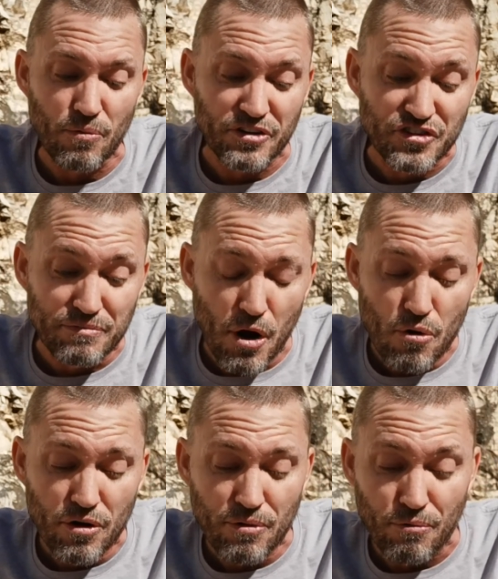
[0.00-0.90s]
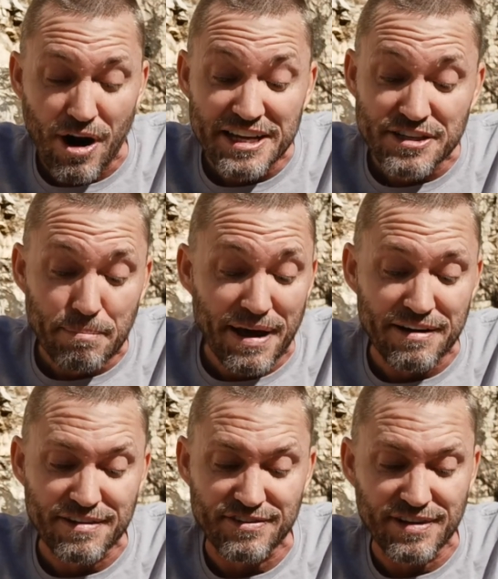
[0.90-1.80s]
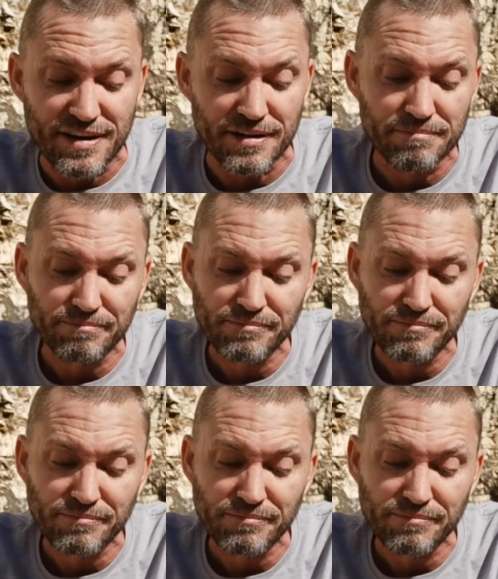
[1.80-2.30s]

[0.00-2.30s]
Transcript: with smoke rise up out of the city.